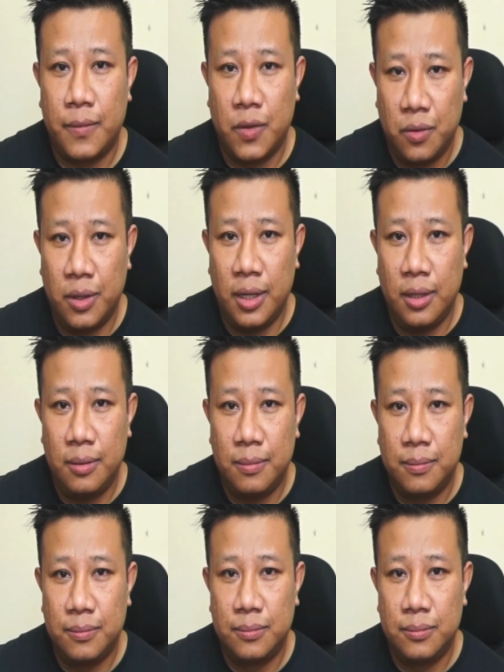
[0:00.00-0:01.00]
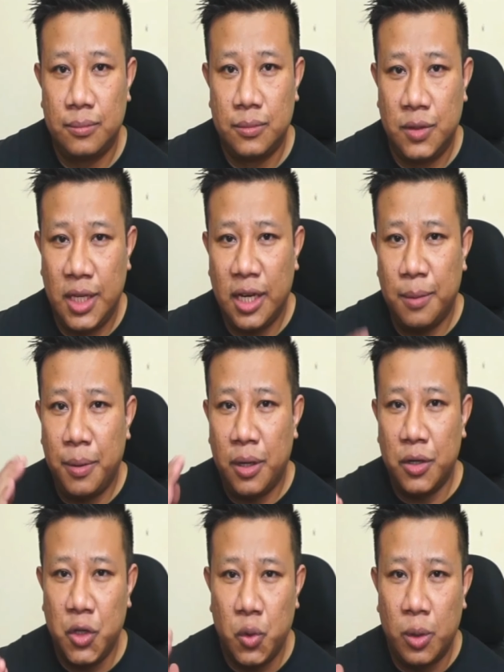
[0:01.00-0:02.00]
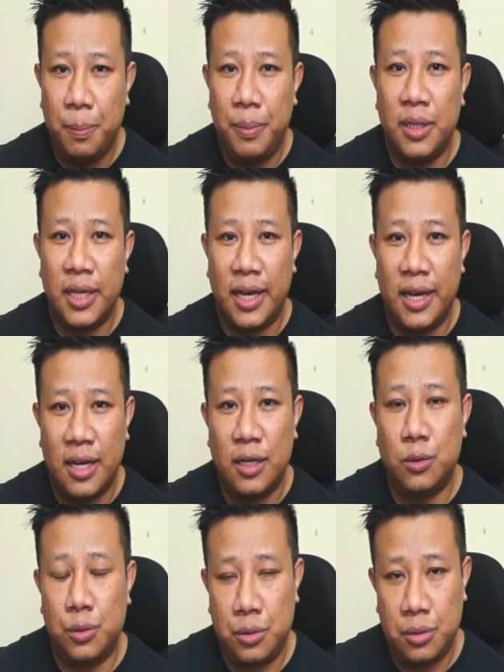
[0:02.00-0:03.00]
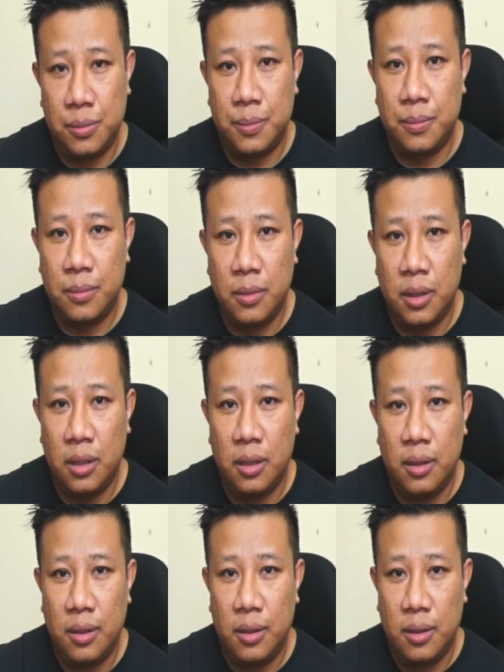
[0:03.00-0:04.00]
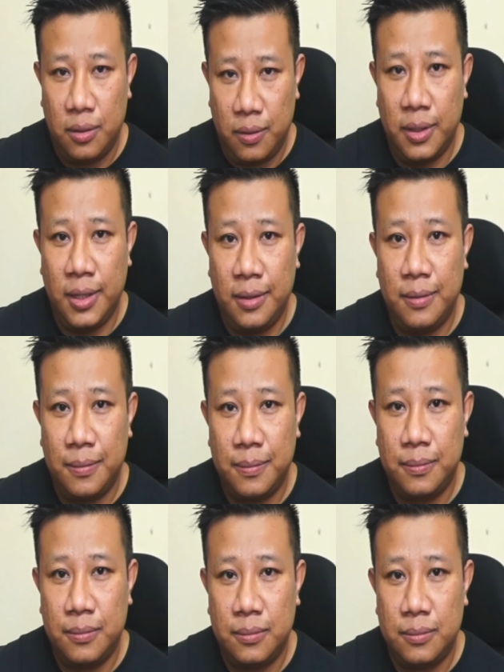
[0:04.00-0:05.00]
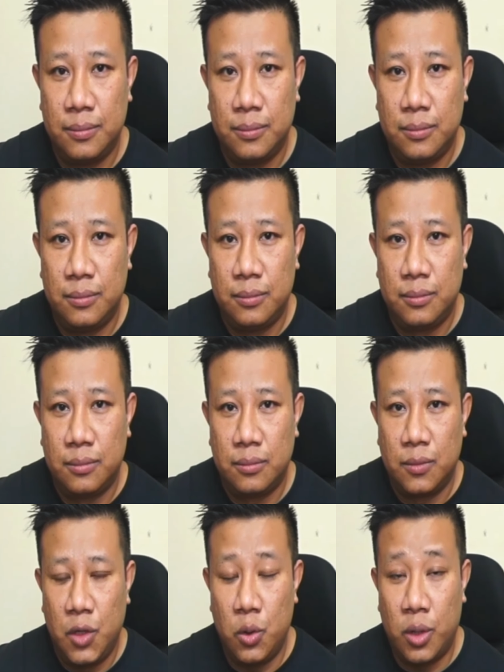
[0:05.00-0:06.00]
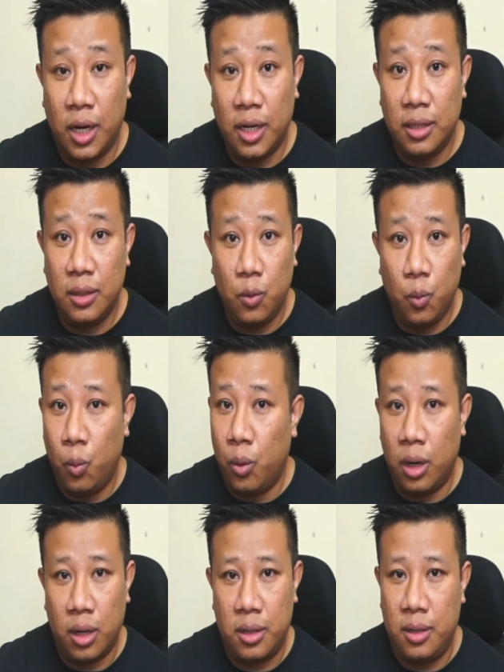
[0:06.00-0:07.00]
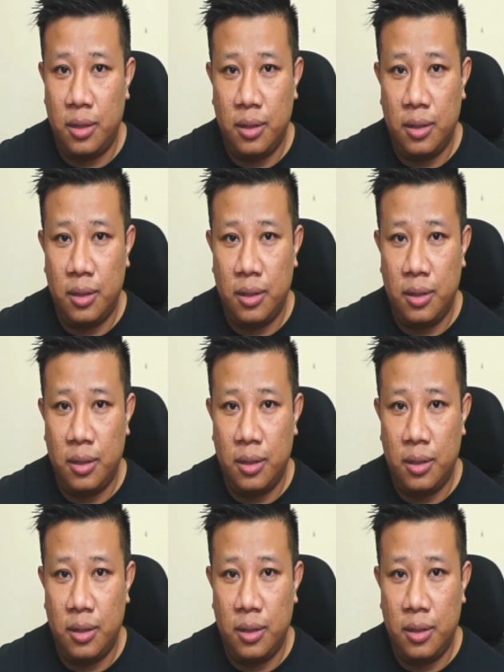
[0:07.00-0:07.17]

right? Think about you're building a house, right? You can't work